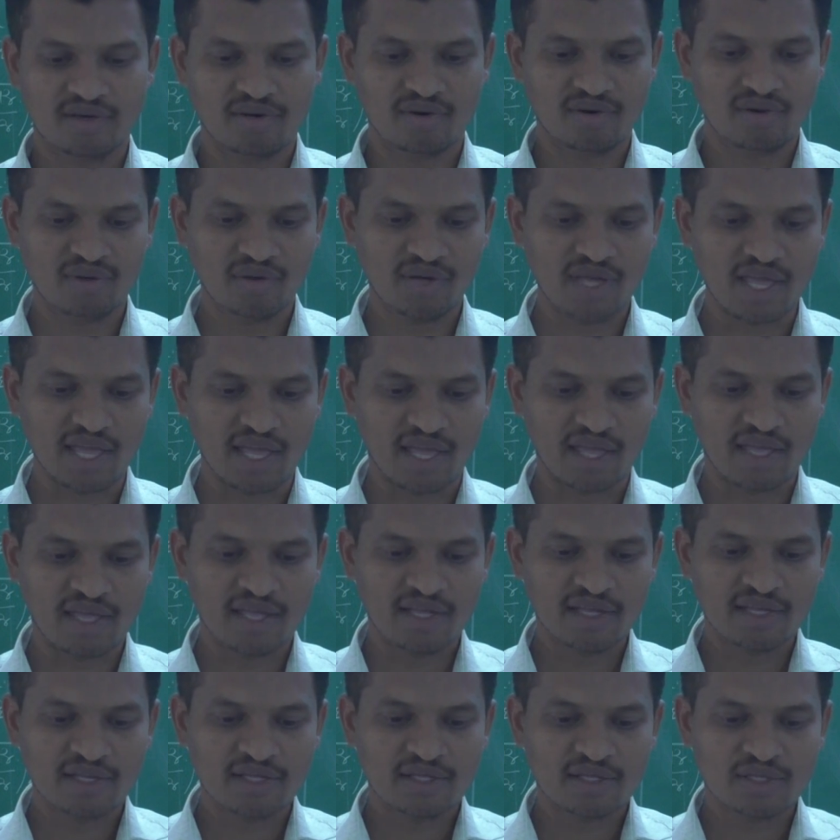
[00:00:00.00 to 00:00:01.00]
okay.
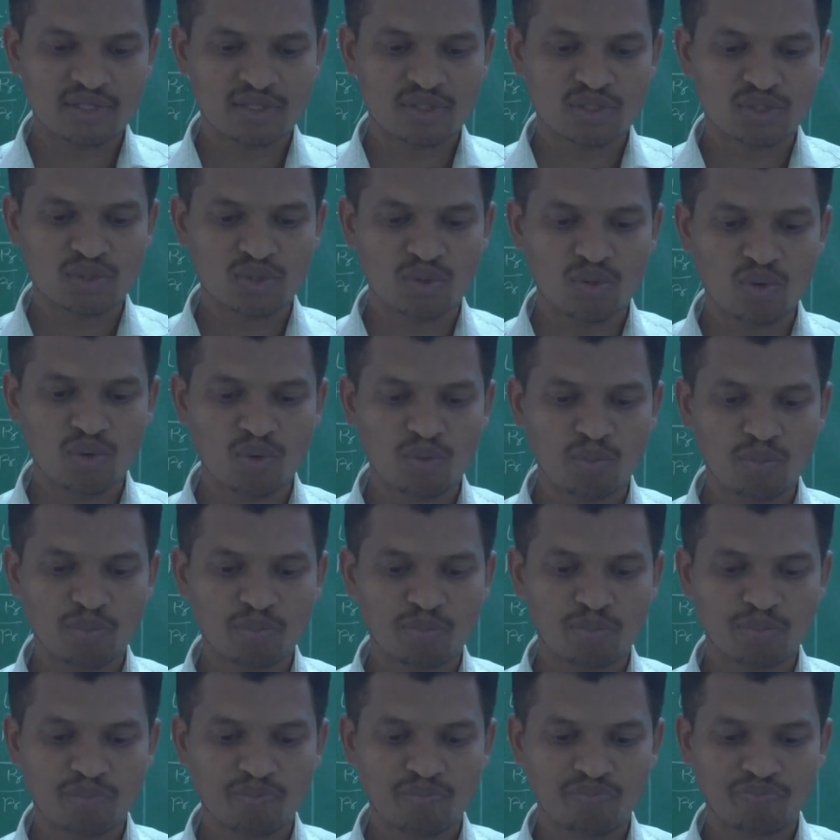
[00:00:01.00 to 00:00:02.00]

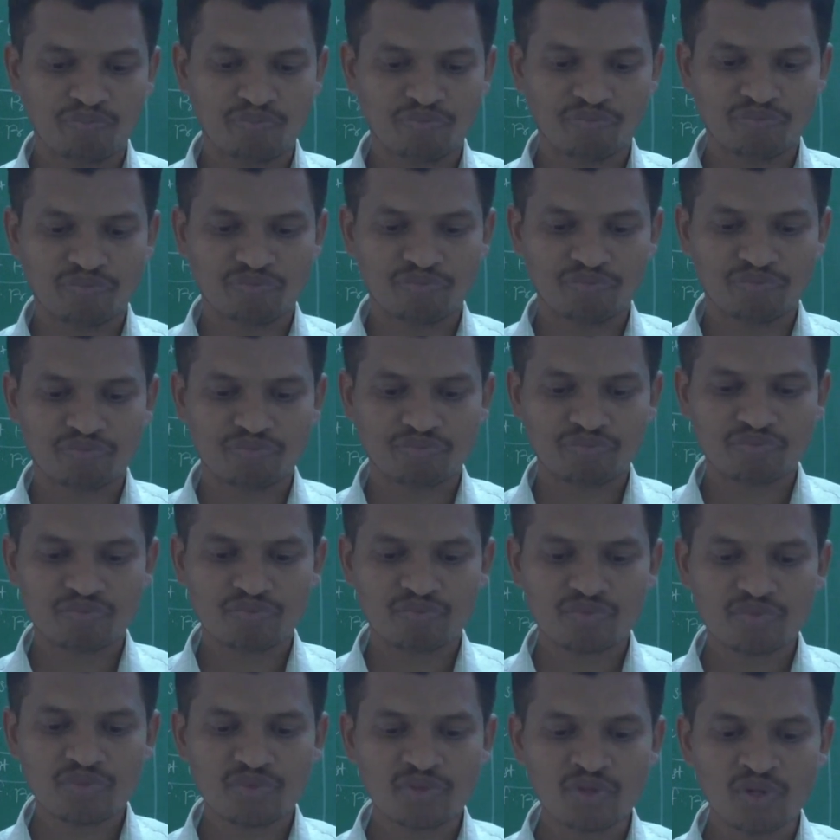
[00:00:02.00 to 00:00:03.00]
So
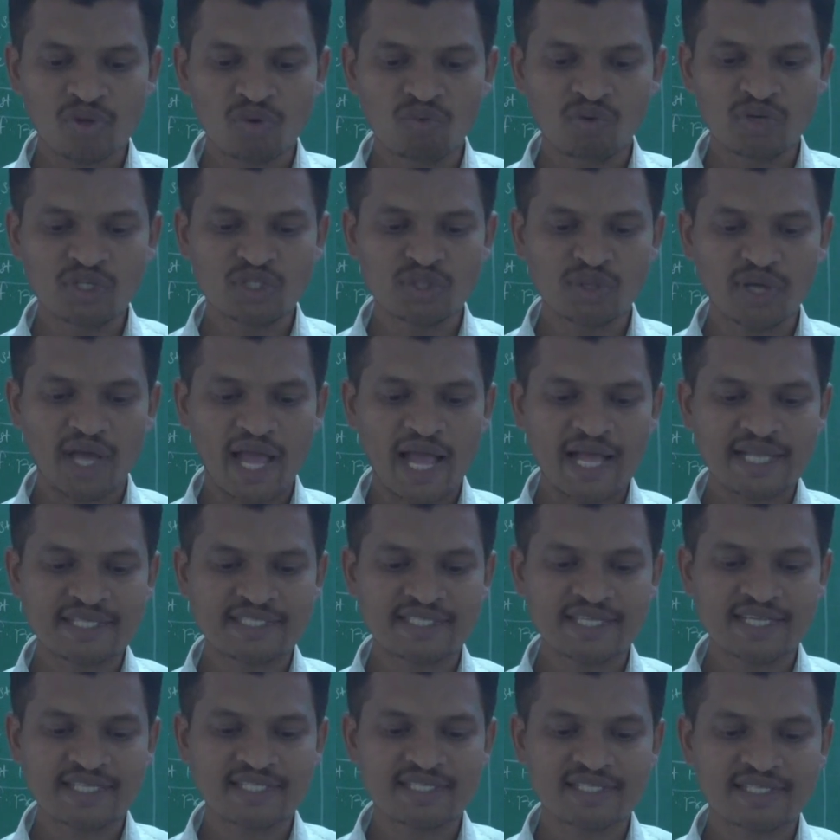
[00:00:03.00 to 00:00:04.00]
one should
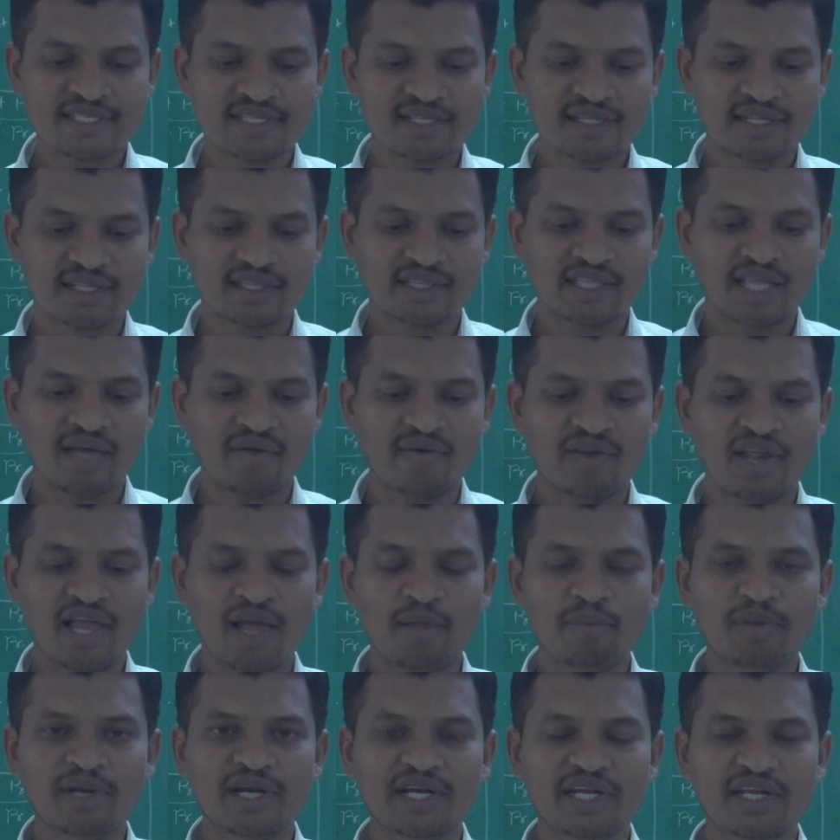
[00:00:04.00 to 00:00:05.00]
assess the
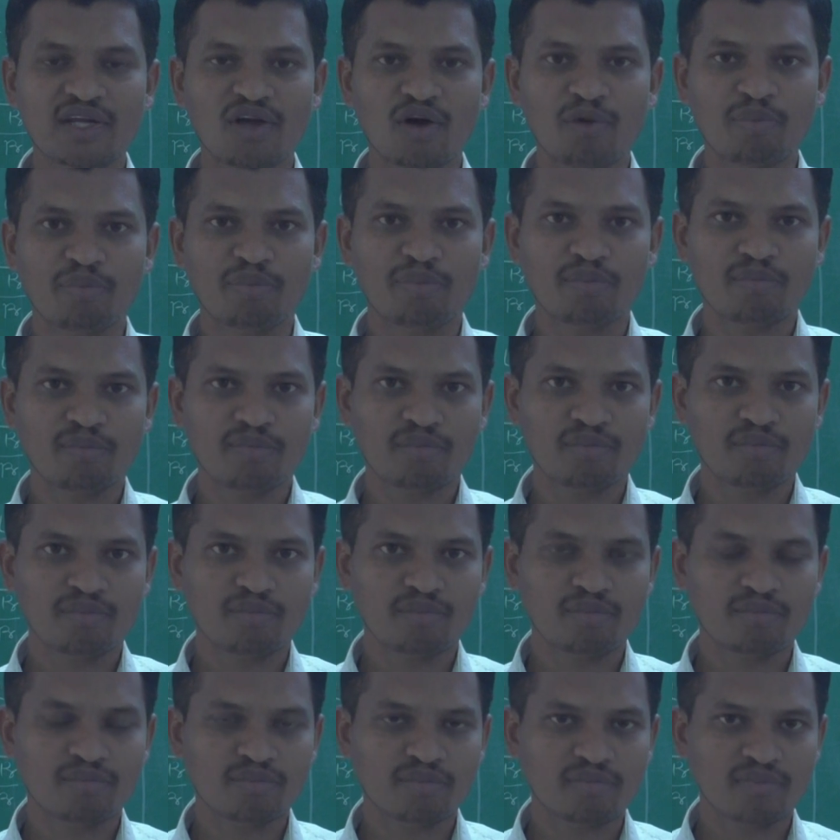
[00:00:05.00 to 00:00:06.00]
availability of
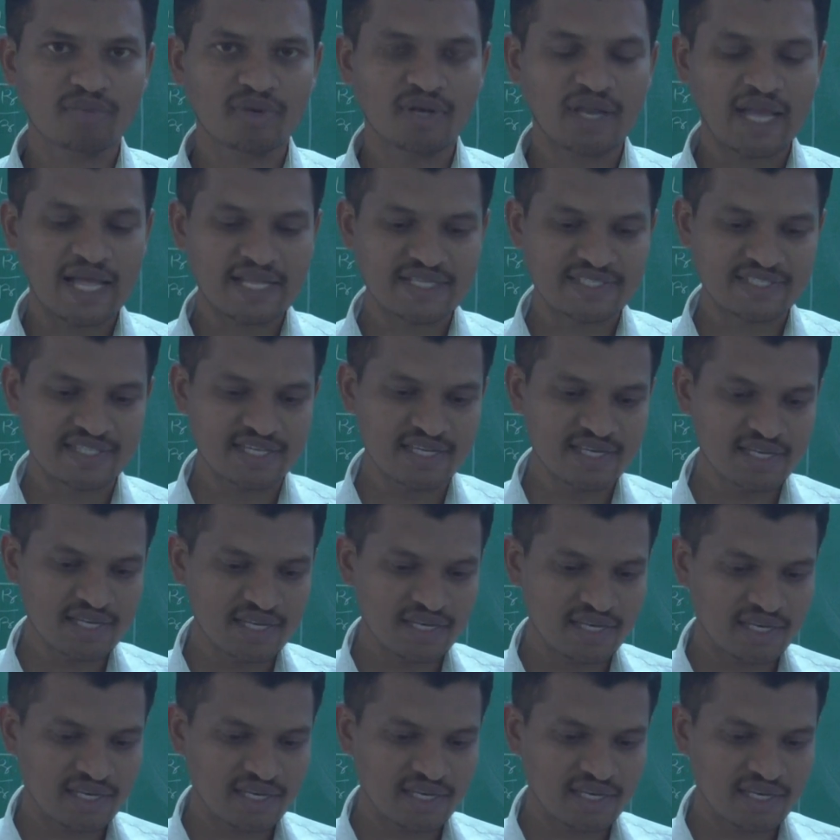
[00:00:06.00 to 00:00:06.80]
lysine